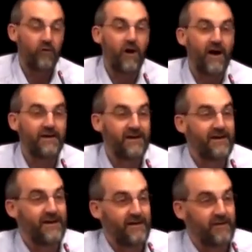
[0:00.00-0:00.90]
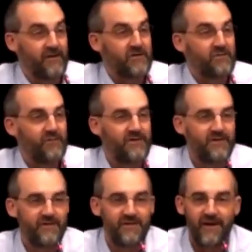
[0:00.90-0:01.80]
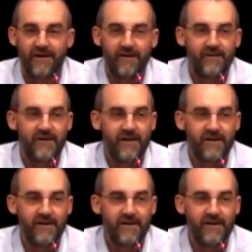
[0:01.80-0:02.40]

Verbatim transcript: The Quran in English, which is the title of